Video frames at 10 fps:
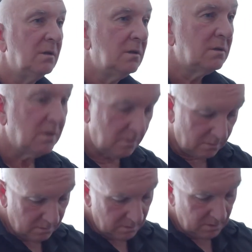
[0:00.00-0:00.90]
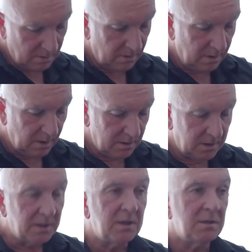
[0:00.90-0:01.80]
So
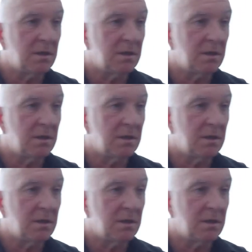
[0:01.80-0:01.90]
settings the